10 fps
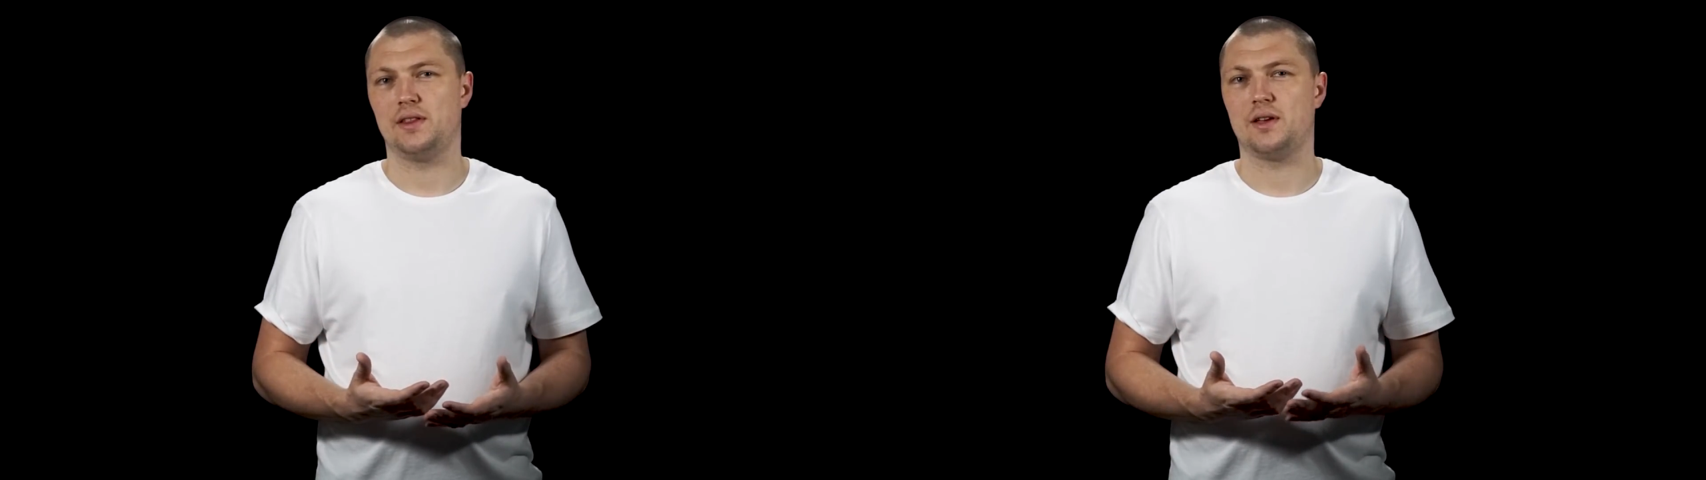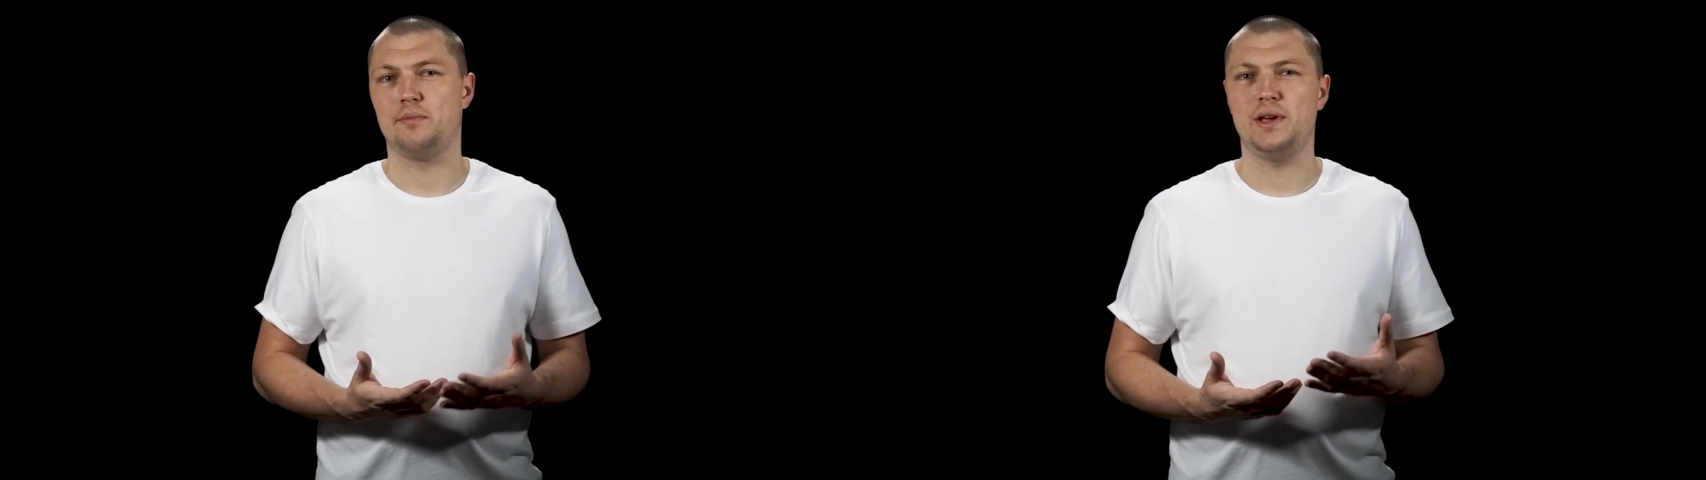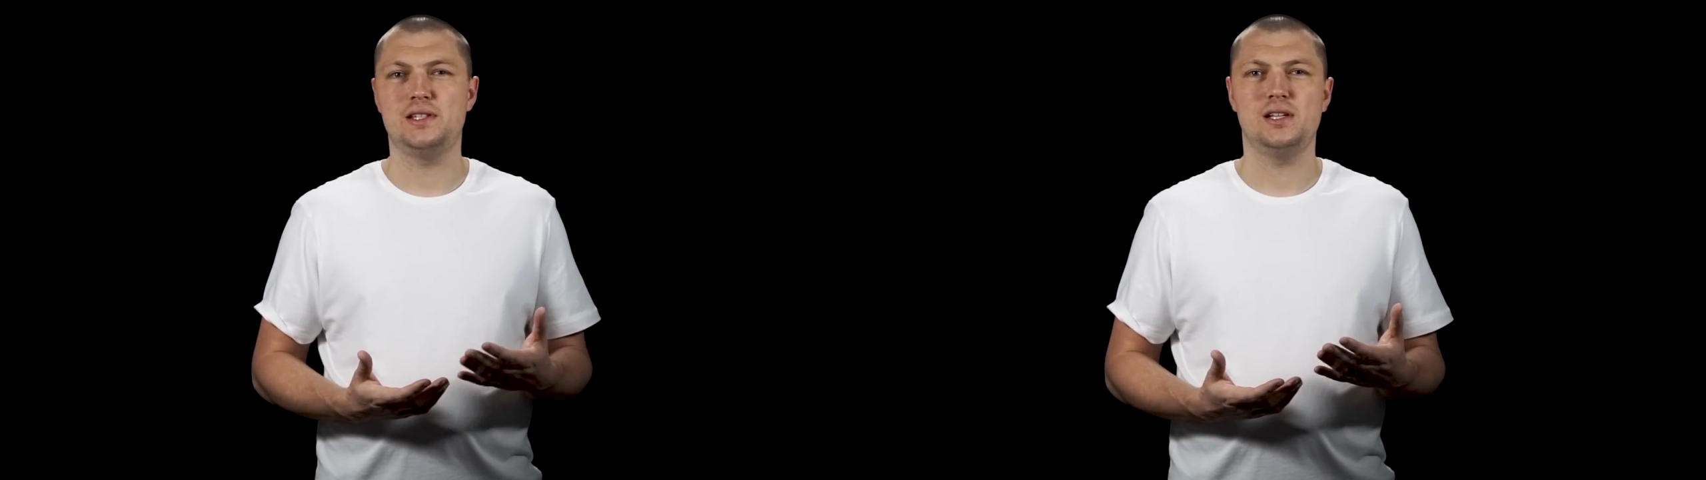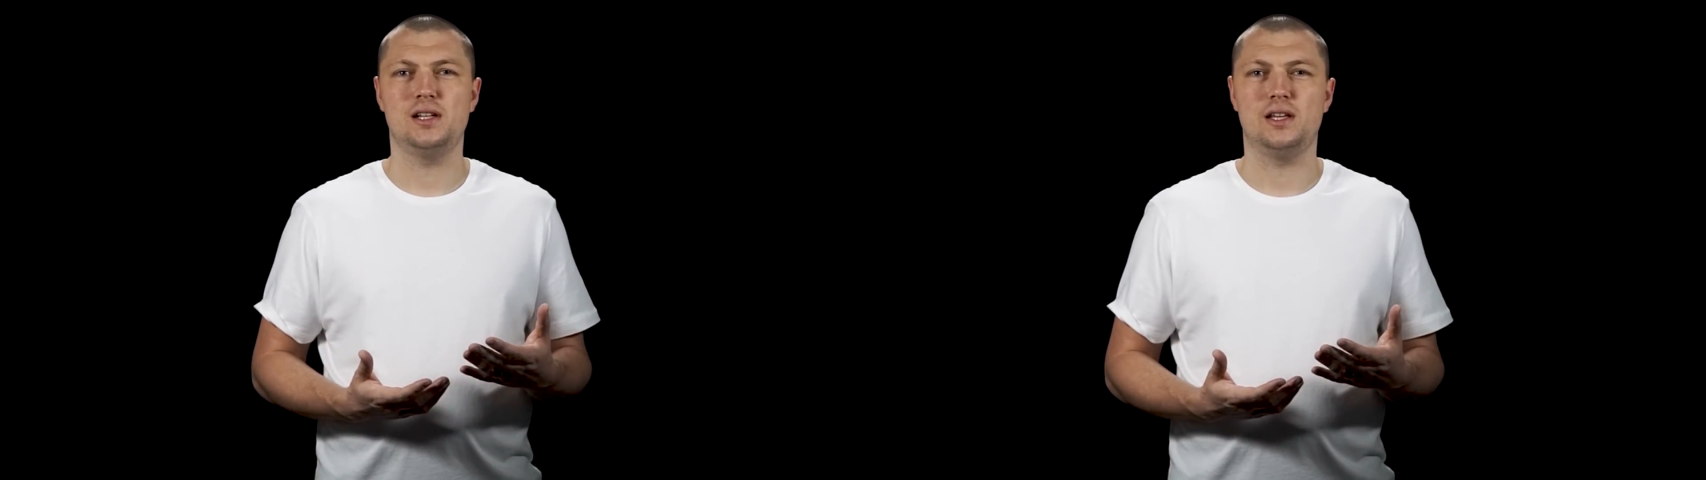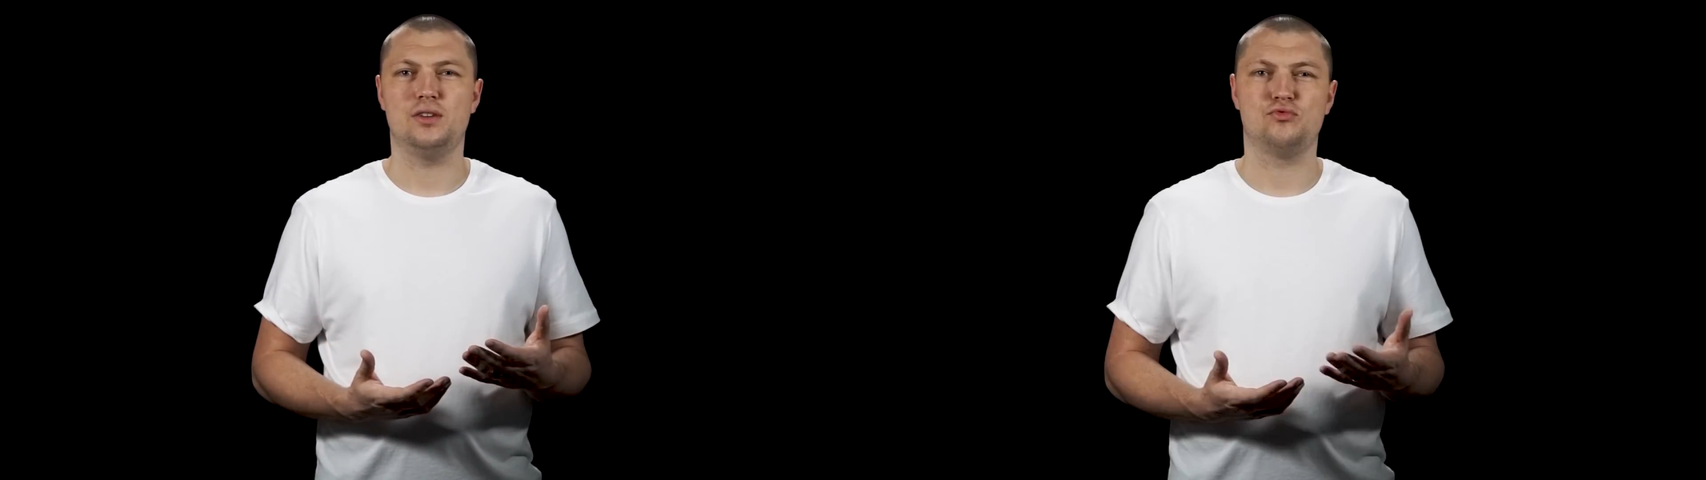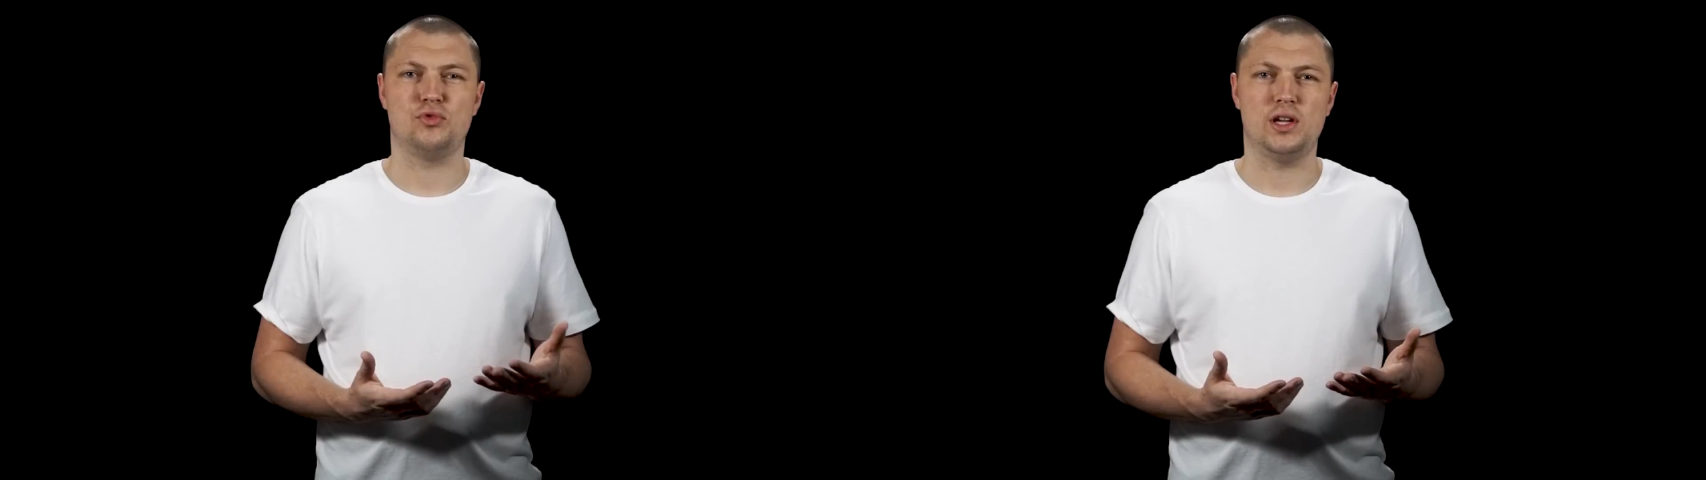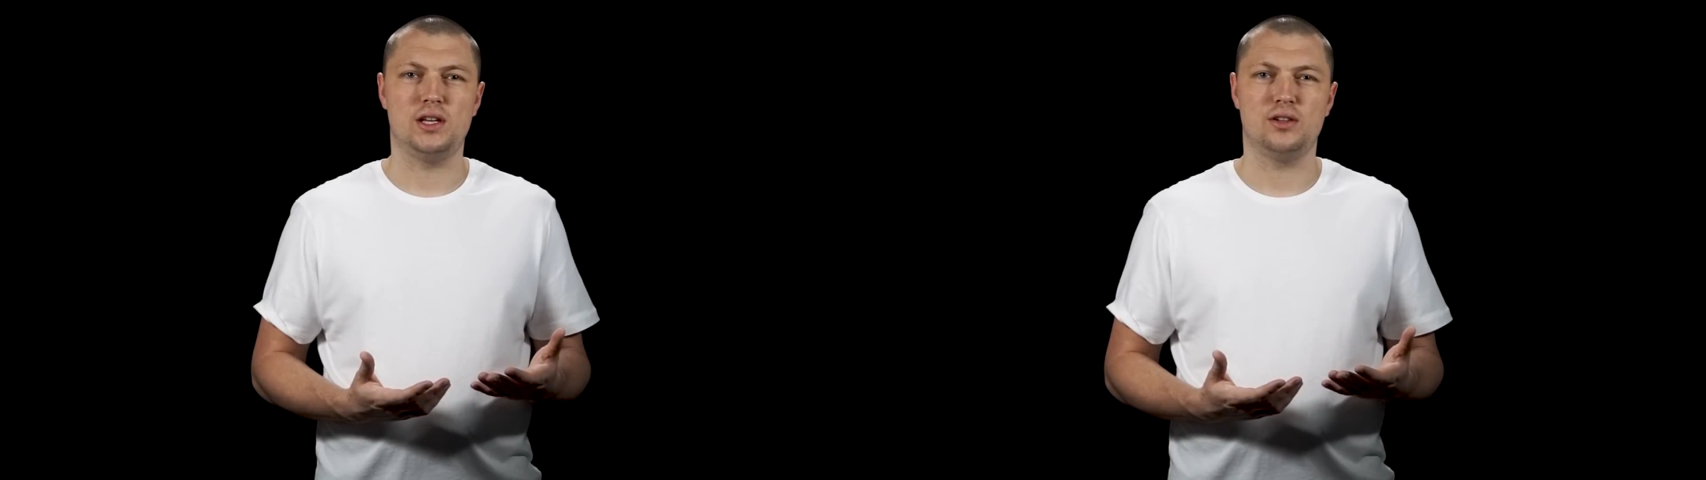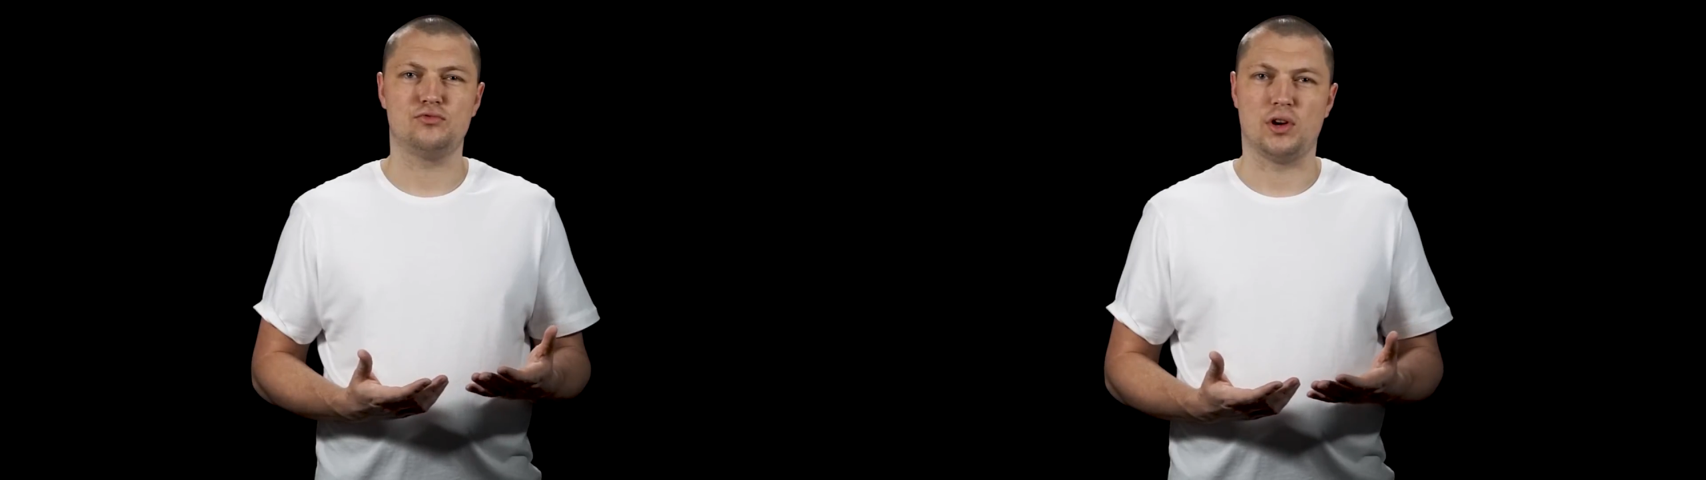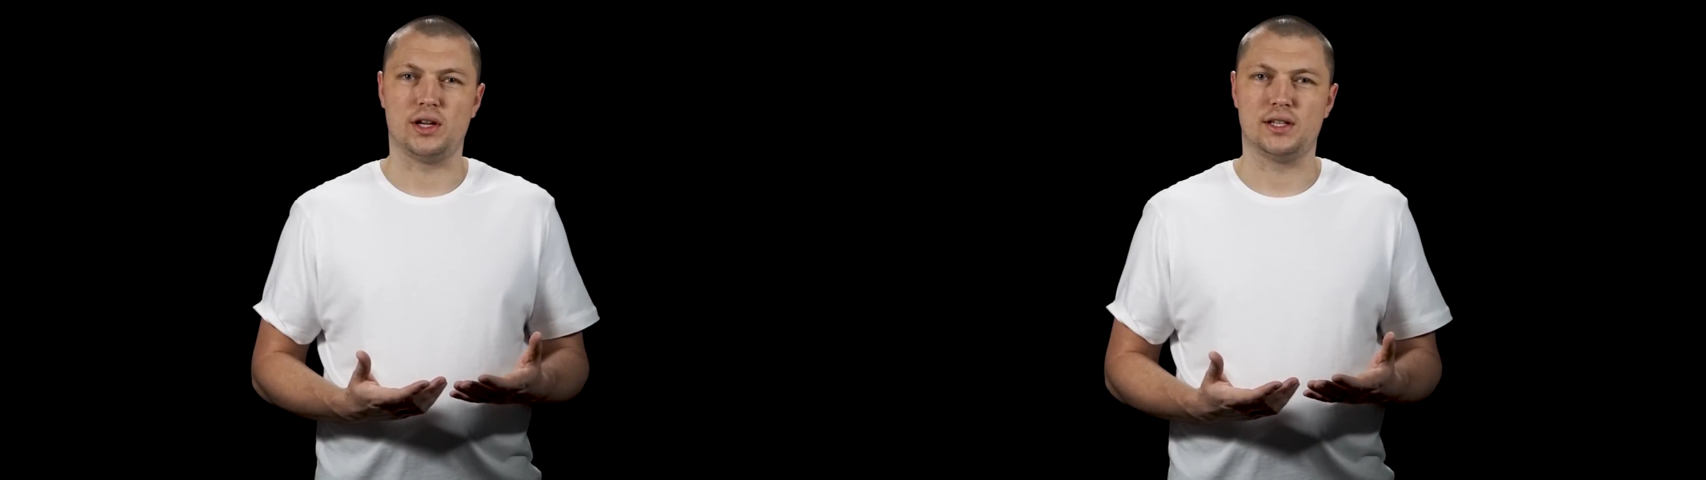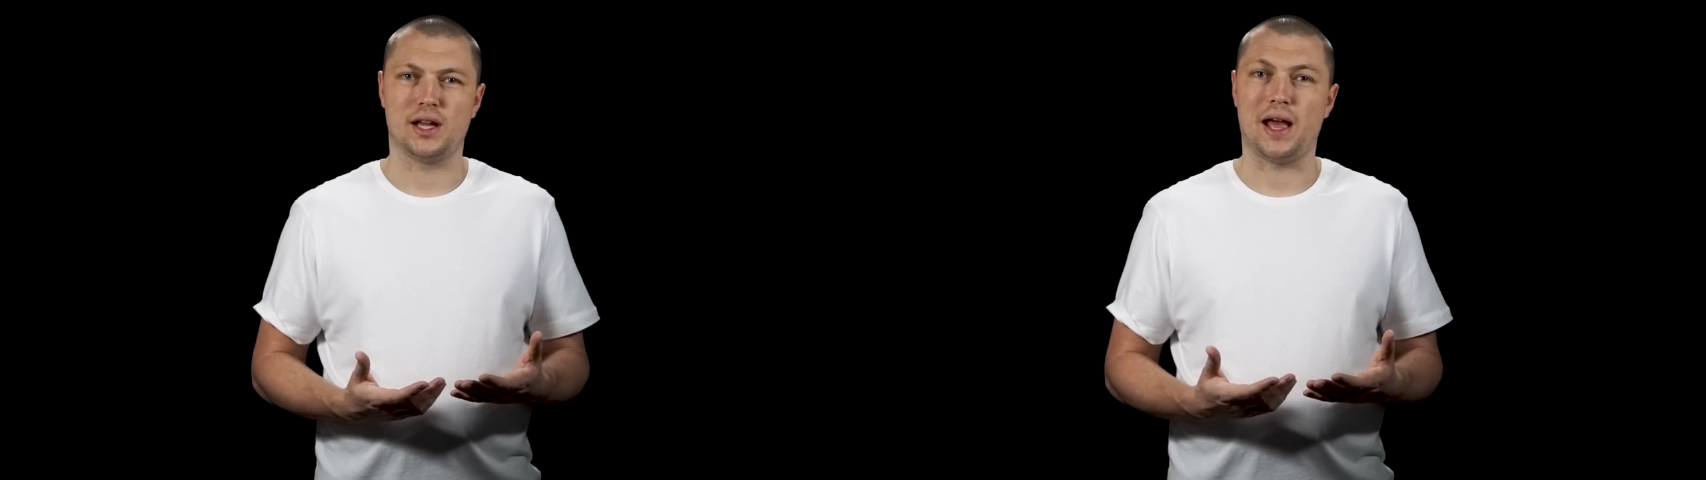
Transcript: that can basically read, write,